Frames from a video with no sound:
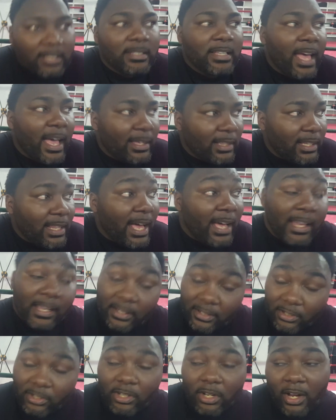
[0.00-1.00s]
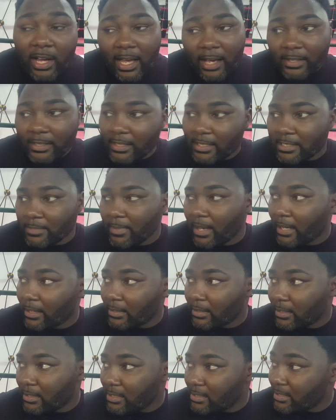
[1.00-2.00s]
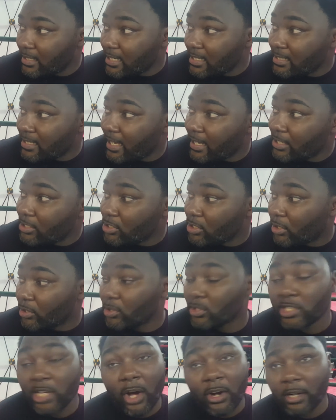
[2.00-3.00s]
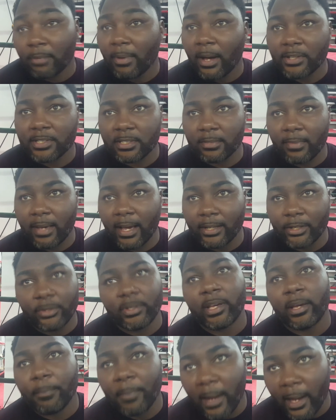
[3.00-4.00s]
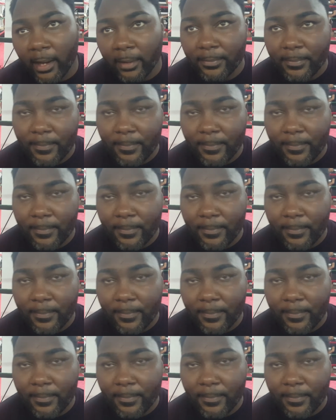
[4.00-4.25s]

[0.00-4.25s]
Exactly. And you know how it is, man. These days, you talk about somebody, you get popped.